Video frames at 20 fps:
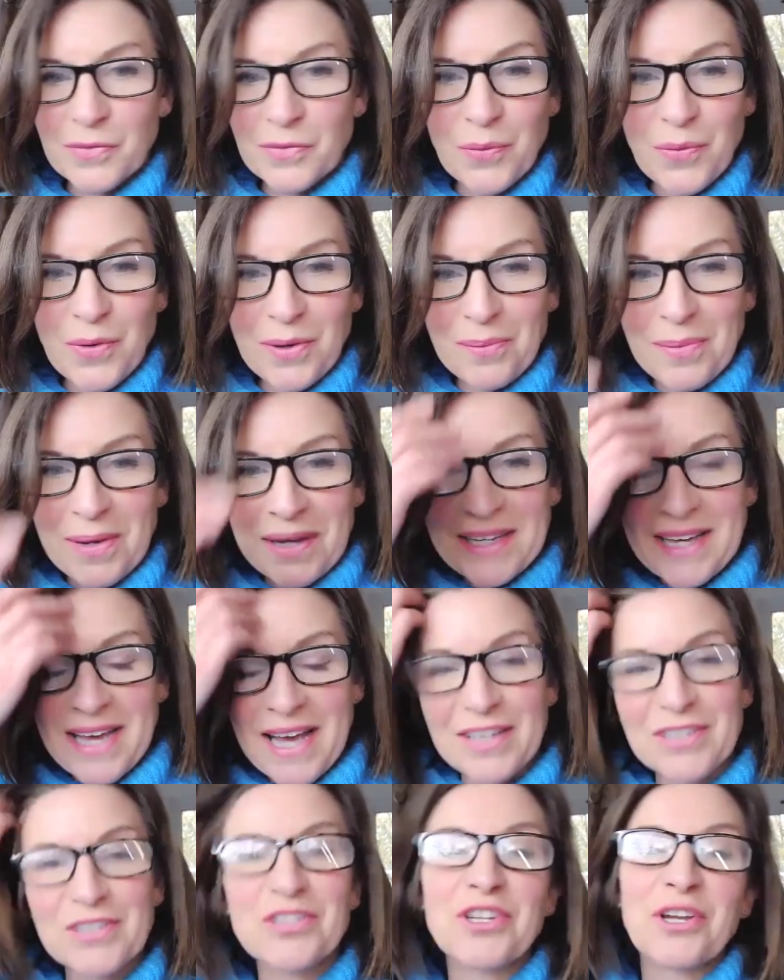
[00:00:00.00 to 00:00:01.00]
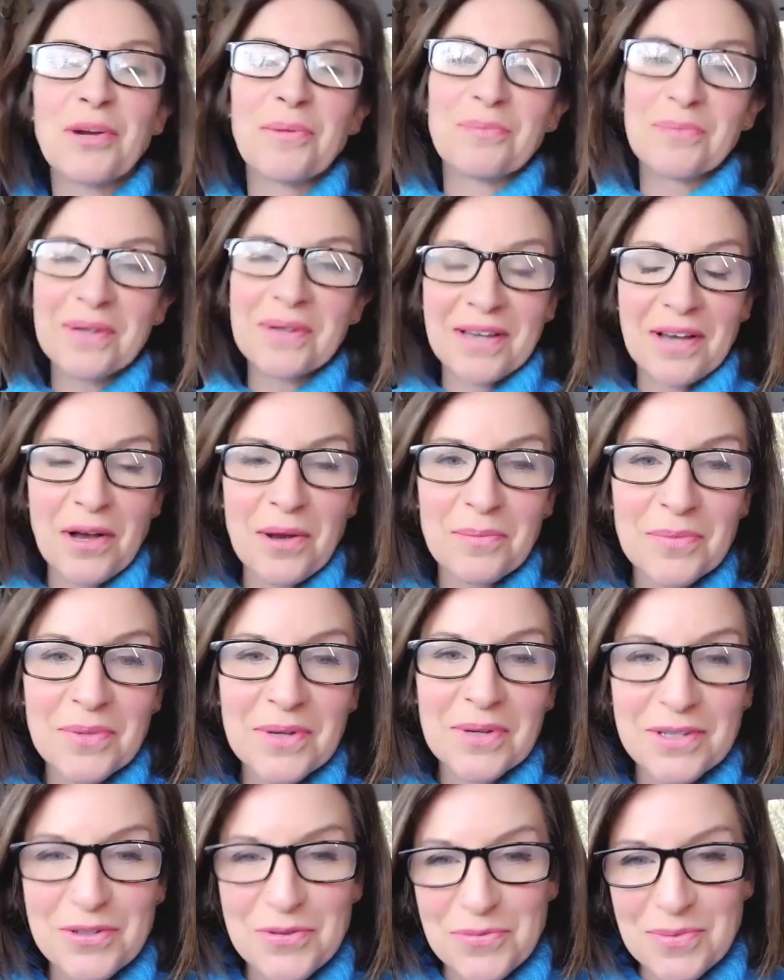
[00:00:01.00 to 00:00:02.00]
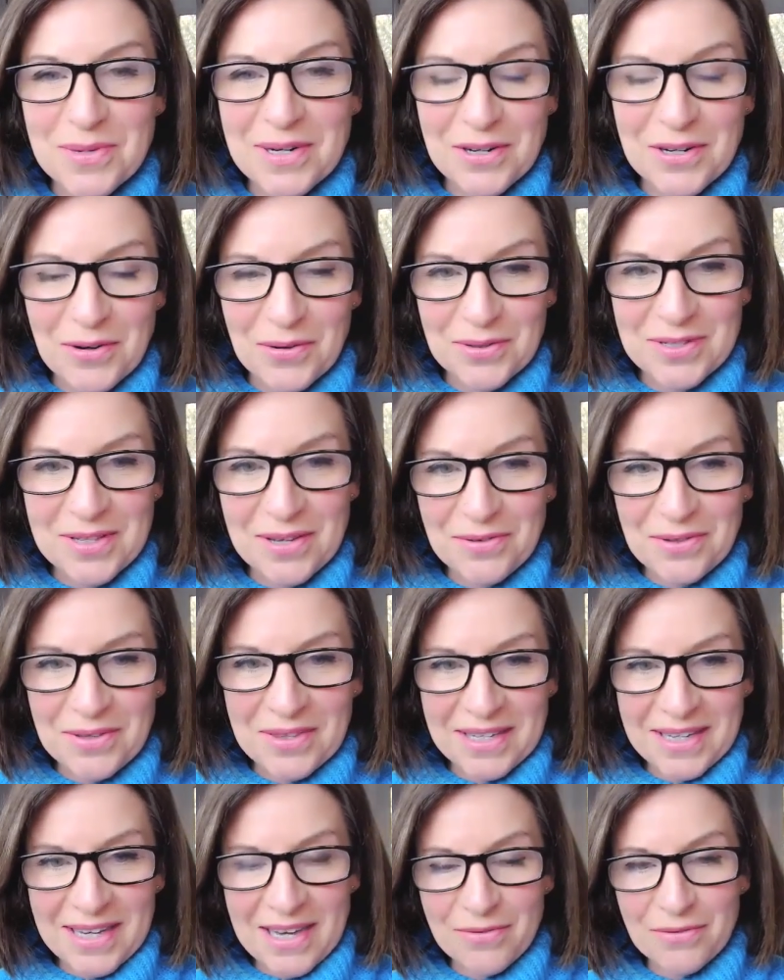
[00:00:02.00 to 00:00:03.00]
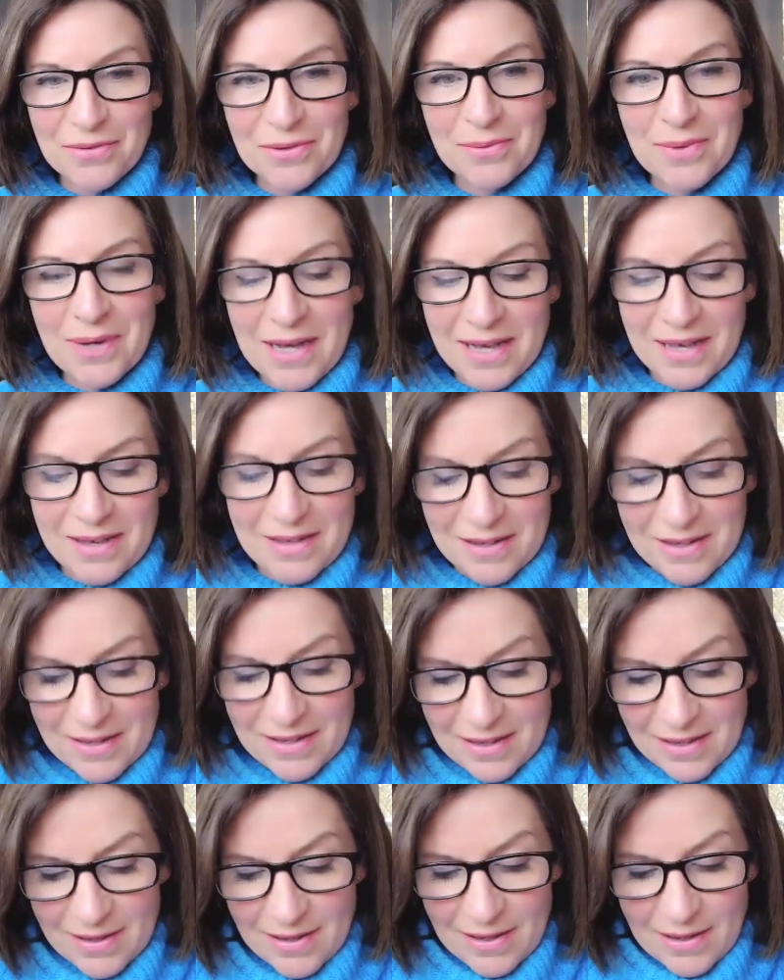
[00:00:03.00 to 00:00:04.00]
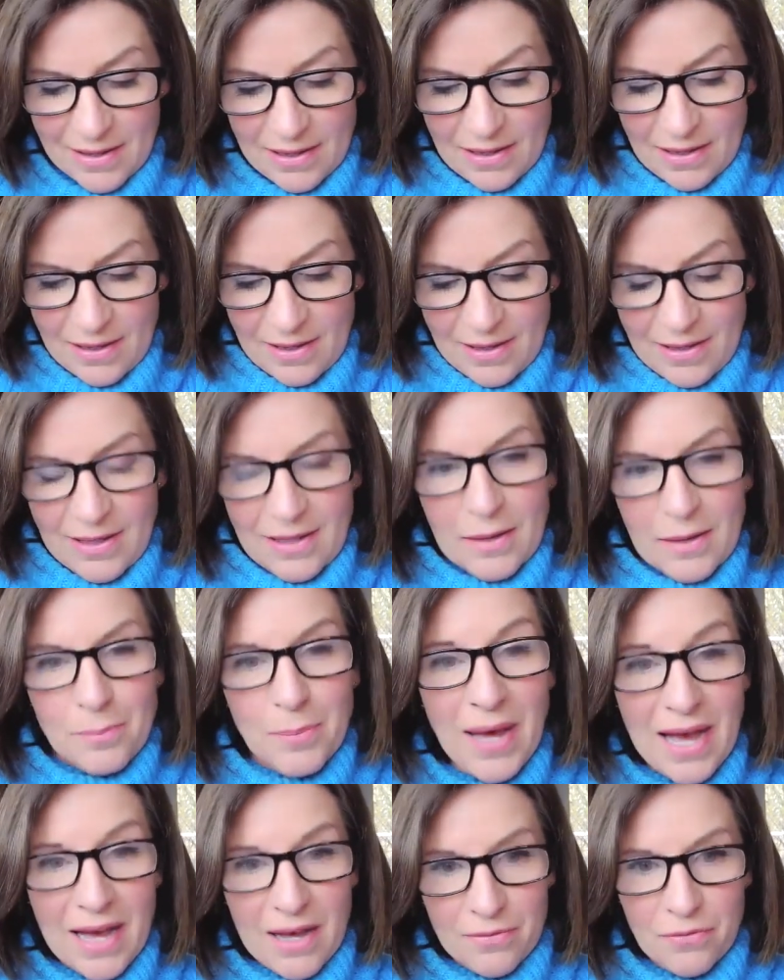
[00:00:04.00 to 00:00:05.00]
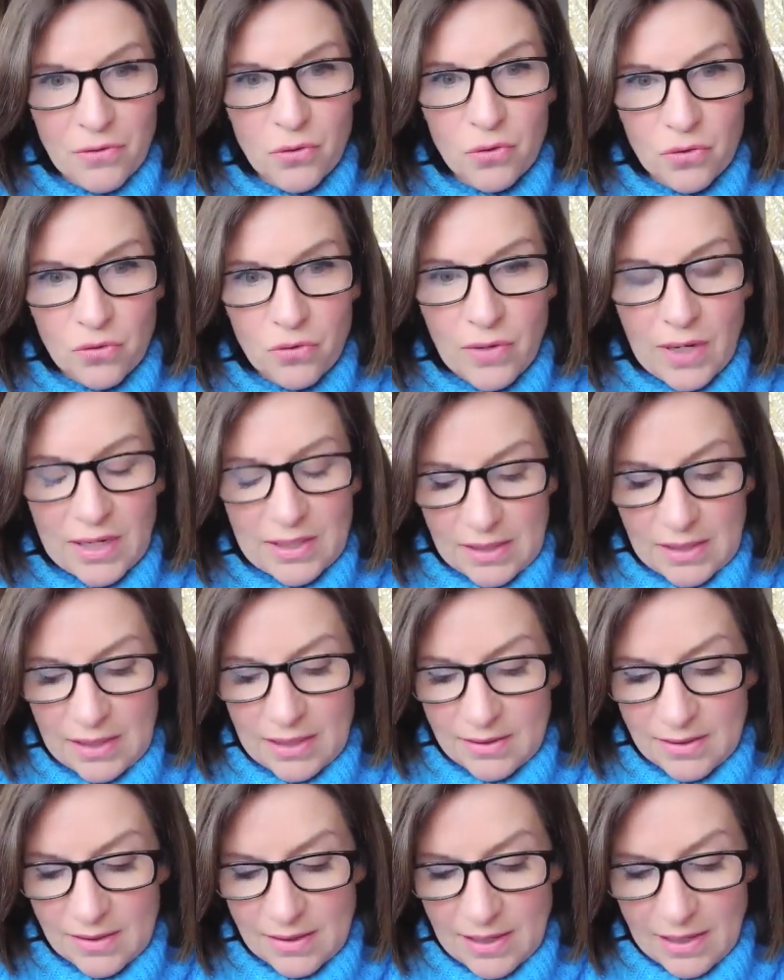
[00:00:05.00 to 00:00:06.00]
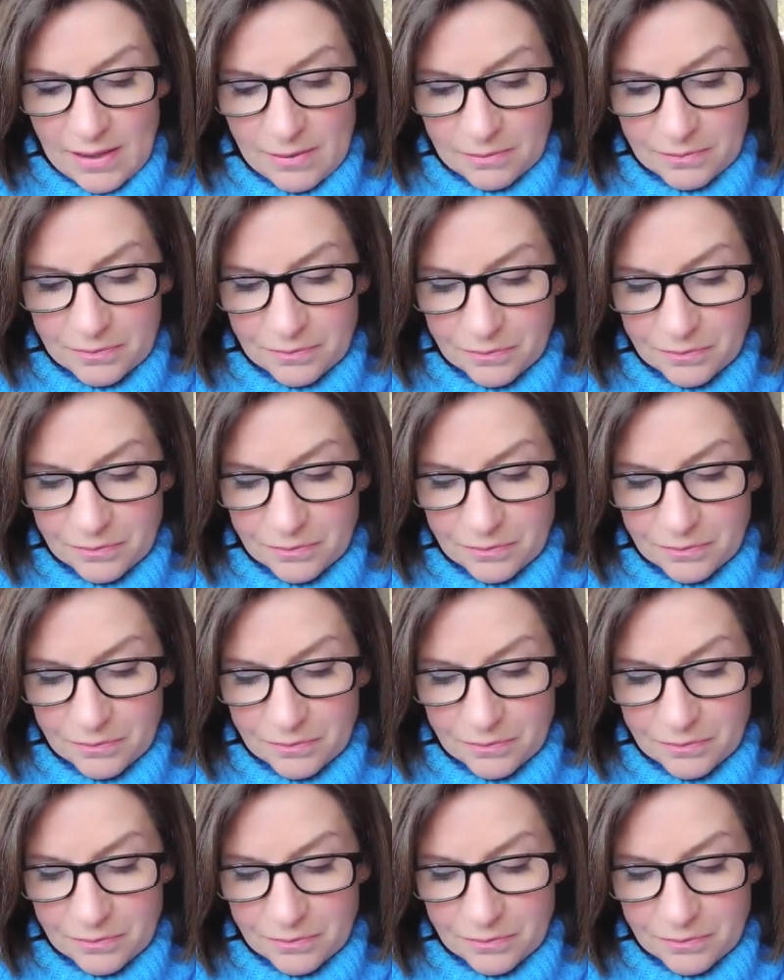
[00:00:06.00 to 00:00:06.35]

One of my cats jumping up. He normally knocks everything everywhere. Powerful already, isn't it?